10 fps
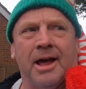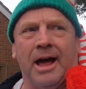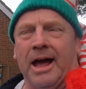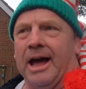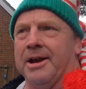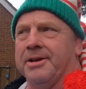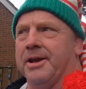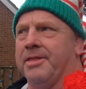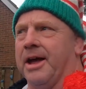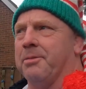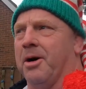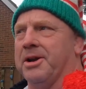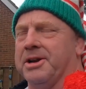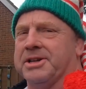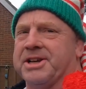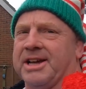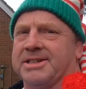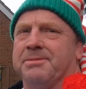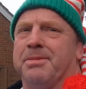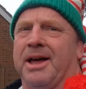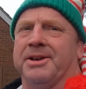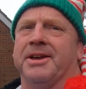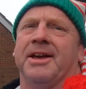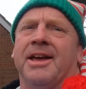And they wanted to take some blood.